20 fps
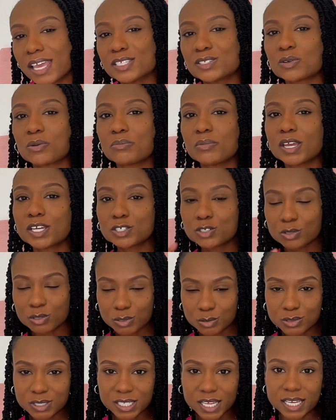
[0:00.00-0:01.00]
So make sure you
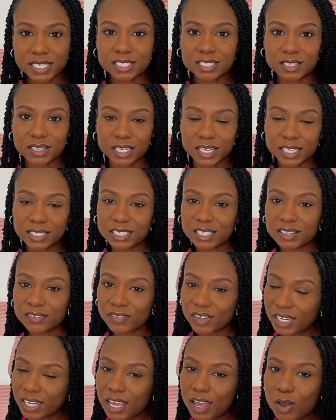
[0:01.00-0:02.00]
stay till the end of the
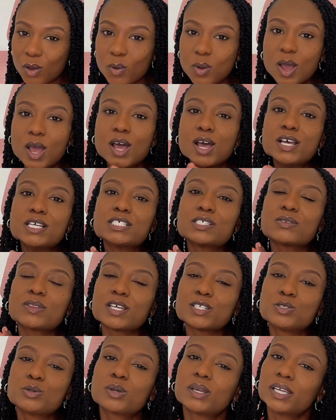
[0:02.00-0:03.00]
video so
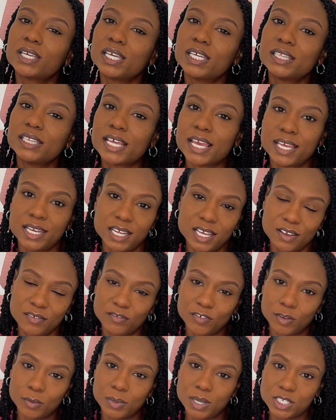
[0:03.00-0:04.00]
that you can get that
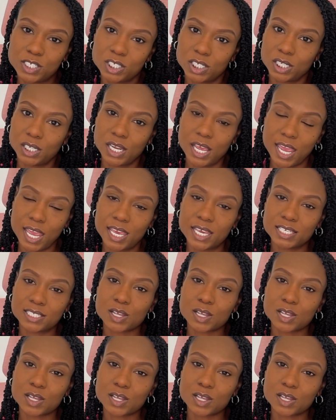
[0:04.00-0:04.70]
information as